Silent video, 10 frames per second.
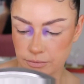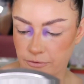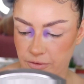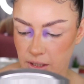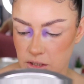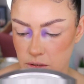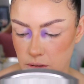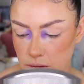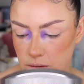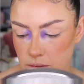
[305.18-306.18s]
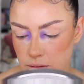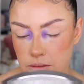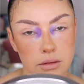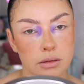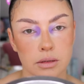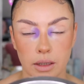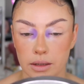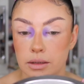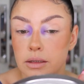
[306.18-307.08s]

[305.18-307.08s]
veggies and